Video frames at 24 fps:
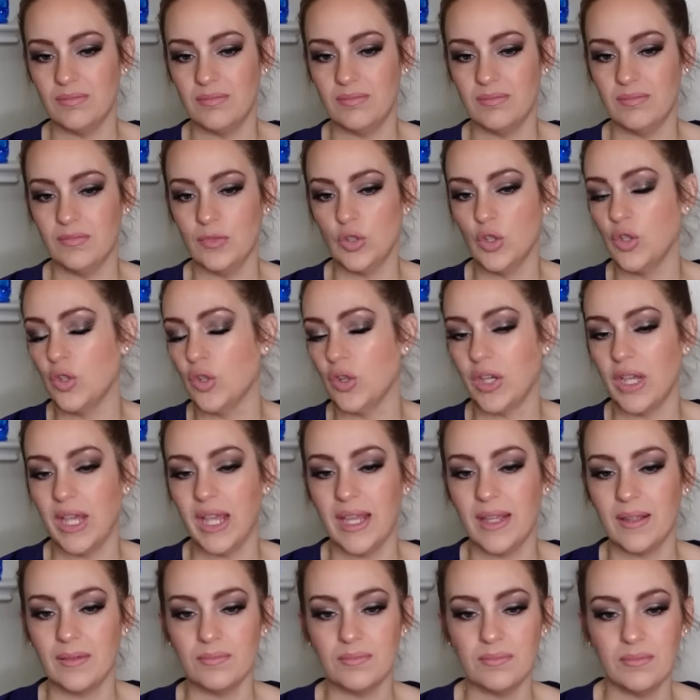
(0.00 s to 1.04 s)

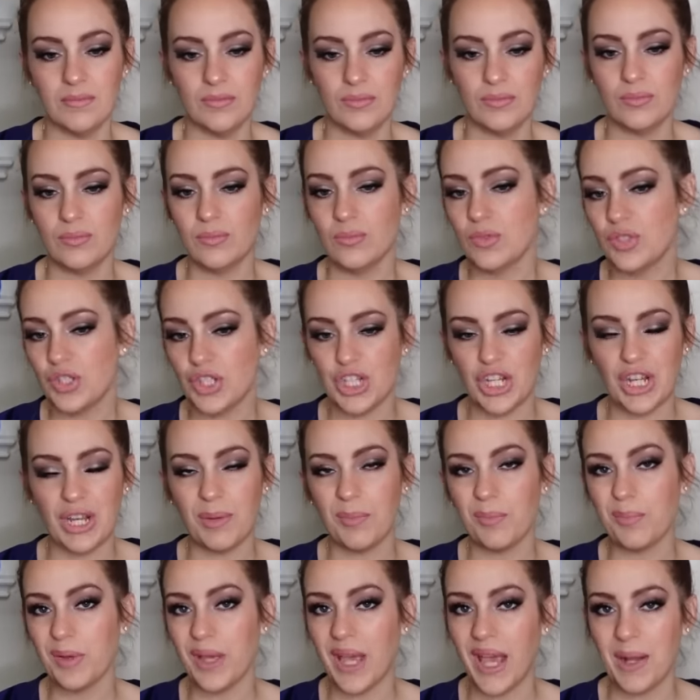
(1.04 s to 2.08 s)
looking
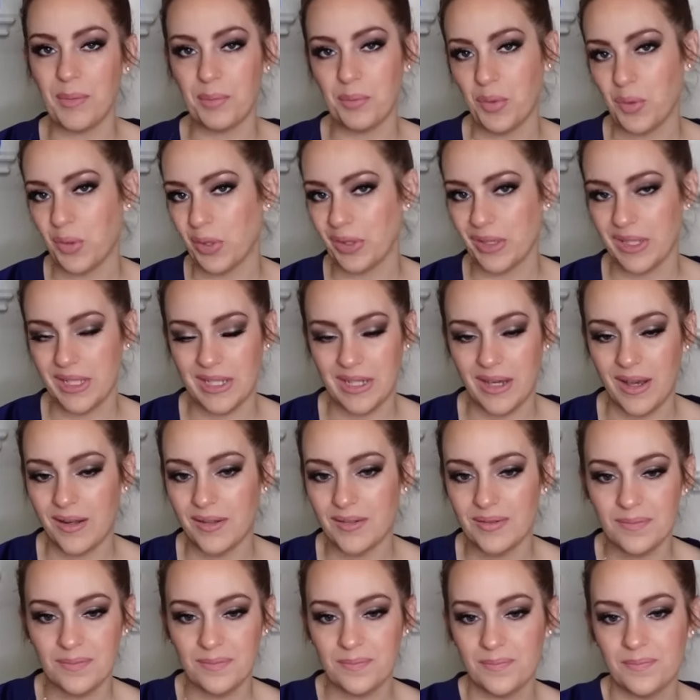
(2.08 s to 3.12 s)
cheap and poorly done.
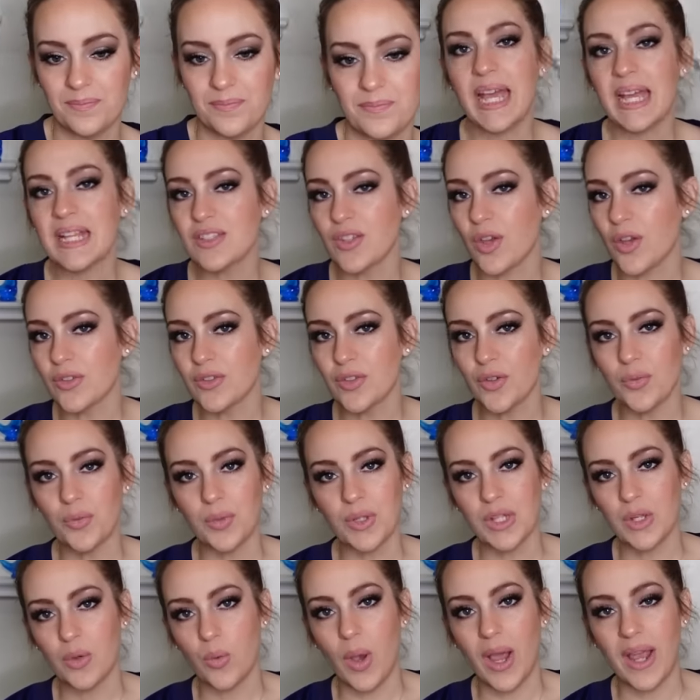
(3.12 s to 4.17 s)
It's also really
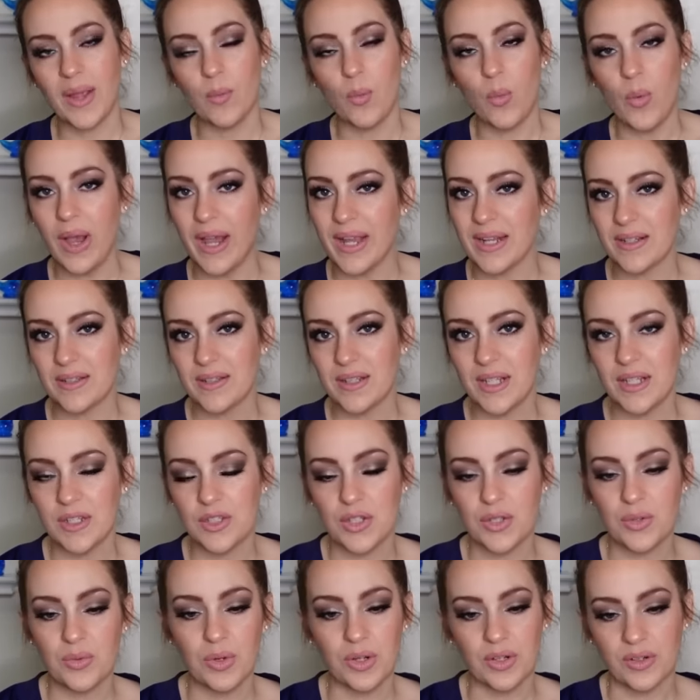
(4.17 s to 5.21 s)
quite widening
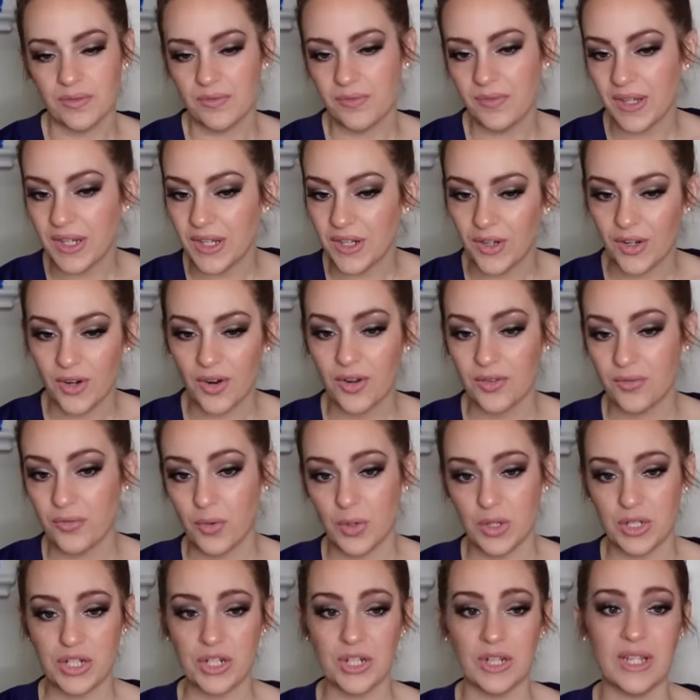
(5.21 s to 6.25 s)
to her figure,
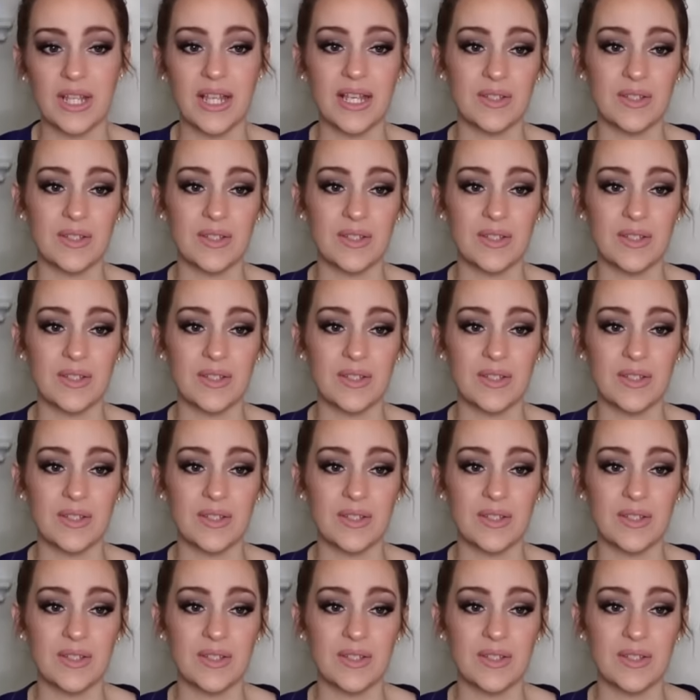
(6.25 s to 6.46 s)
unfortunately, as